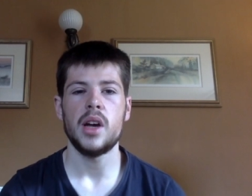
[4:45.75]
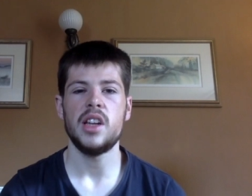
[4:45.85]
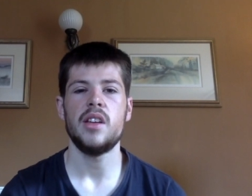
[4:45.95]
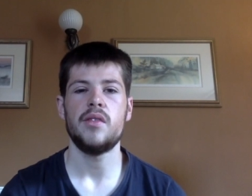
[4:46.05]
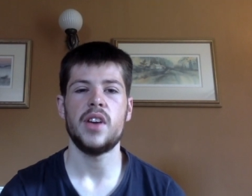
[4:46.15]
I
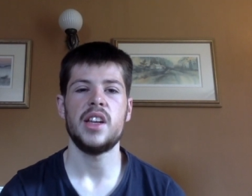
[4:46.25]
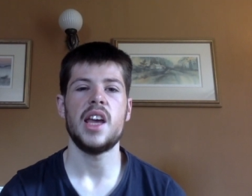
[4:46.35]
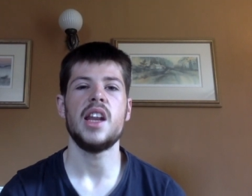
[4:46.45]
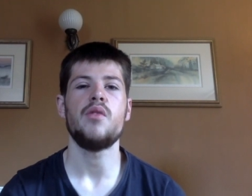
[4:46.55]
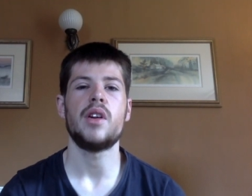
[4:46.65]
didn't find
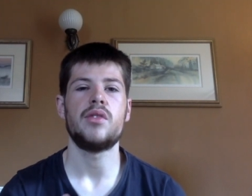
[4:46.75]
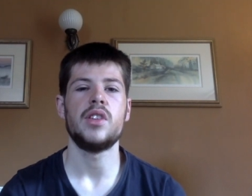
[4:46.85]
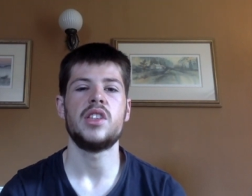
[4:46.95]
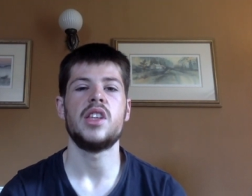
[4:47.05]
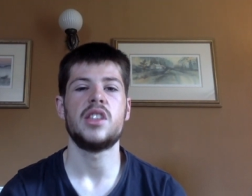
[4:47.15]
any
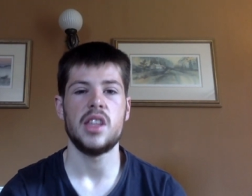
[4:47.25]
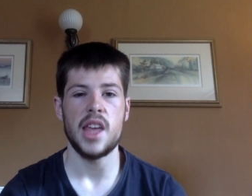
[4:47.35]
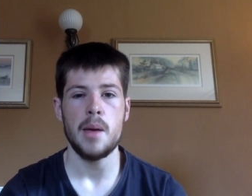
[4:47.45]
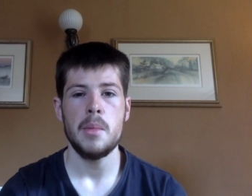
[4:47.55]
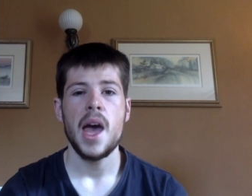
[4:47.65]
references to
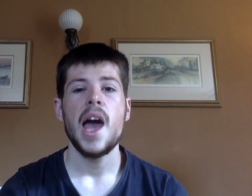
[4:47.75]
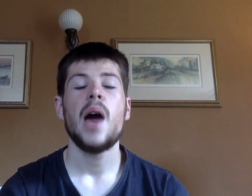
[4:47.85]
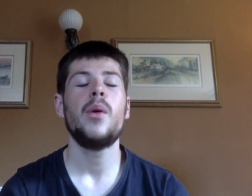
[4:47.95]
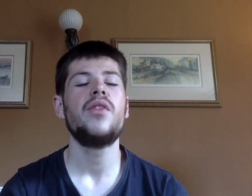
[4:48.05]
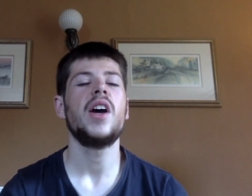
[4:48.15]
them.
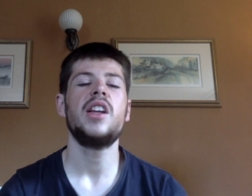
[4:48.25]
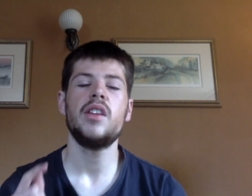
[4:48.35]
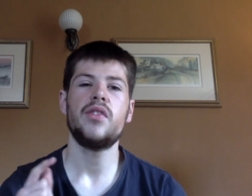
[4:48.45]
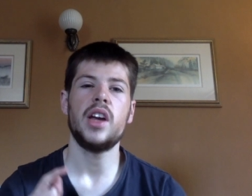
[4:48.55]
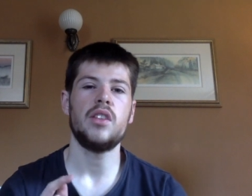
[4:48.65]
However, I did
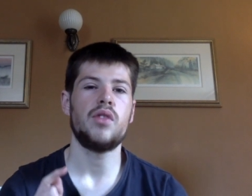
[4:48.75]
find a